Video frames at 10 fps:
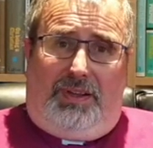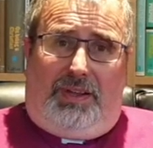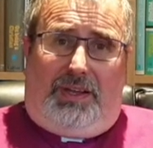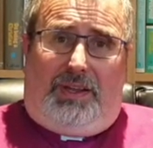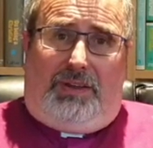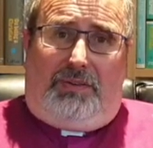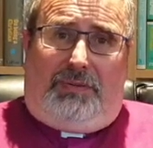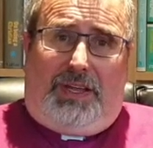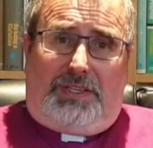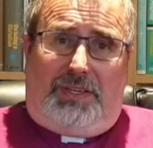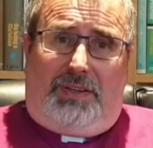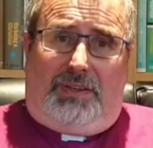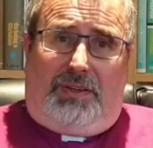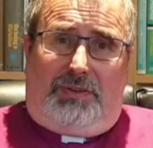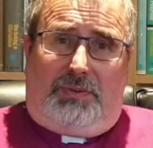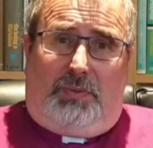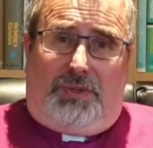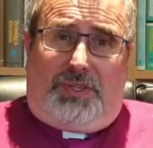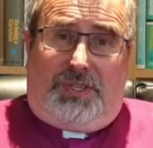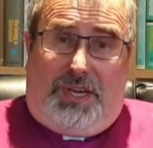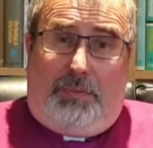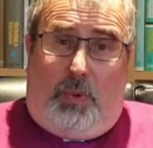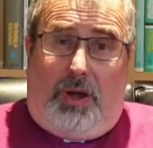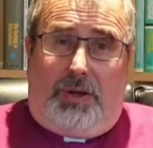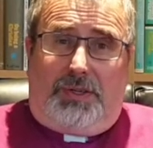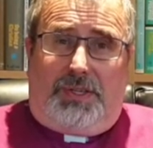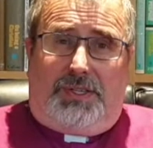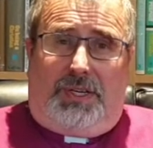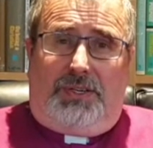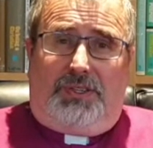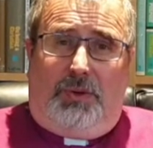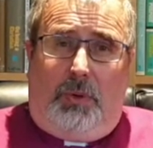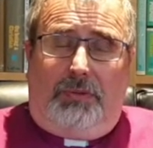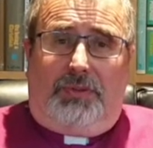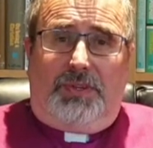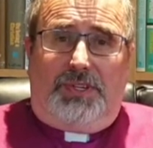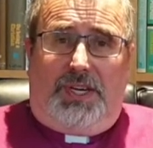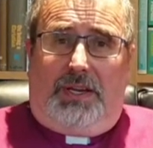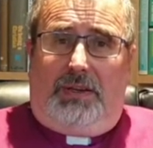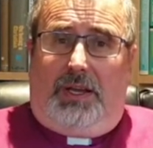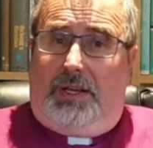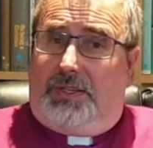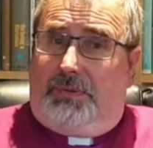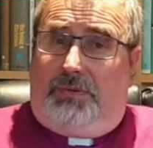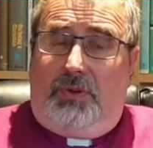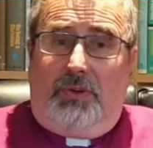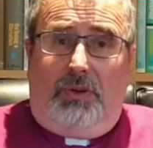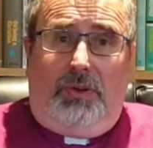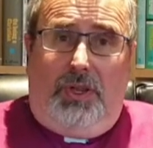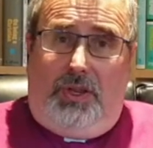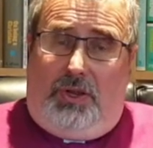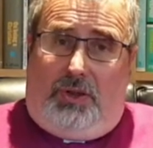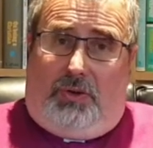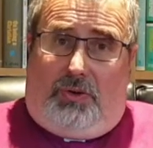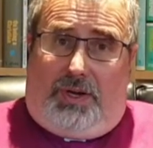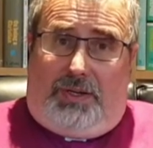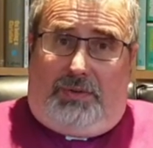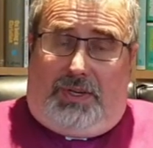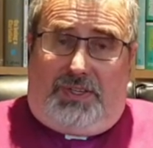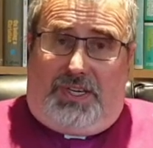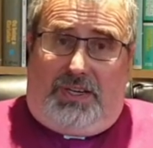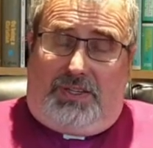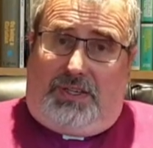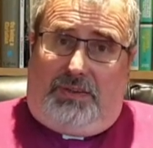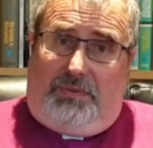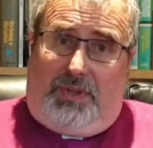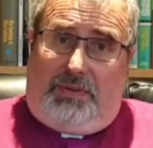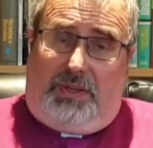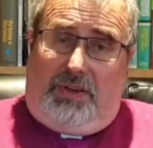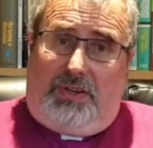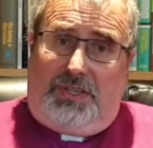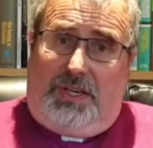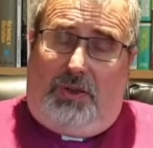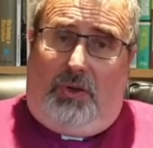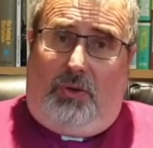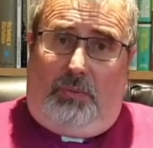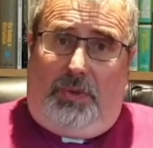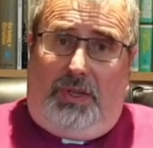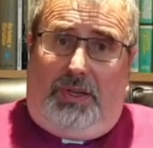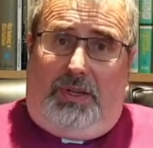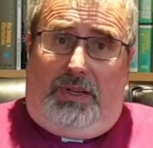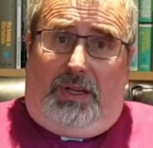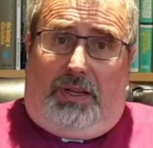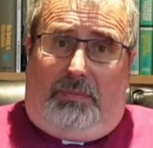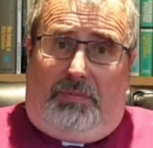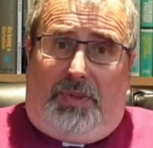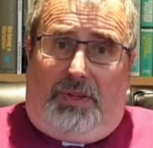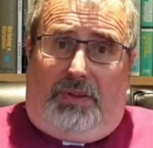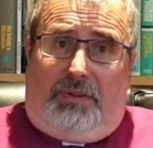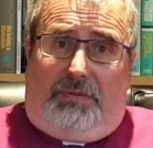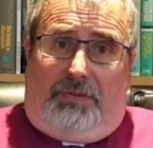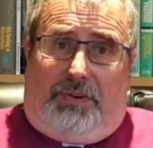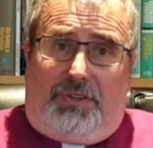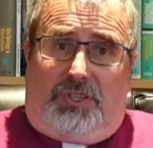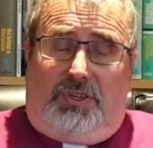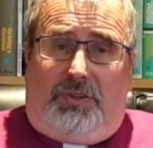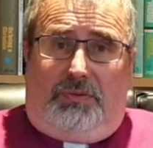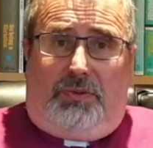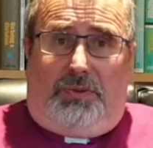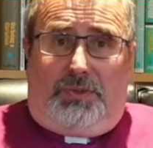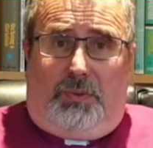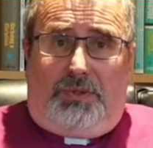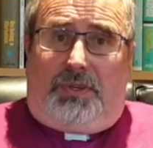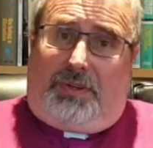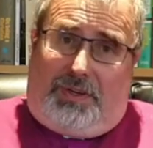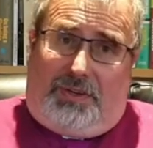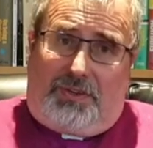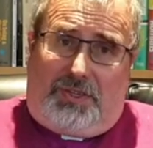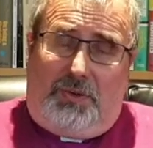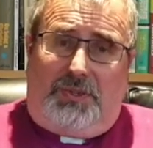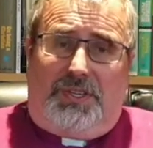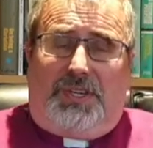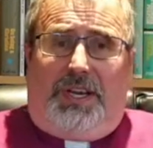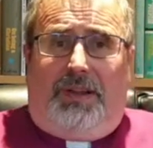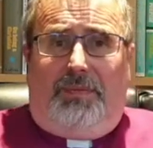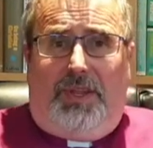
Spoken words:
and reflecting that was the same words as I so often sing at a funeral, or I sing at a nursing home. The first tune, of course, was an excuse the singing.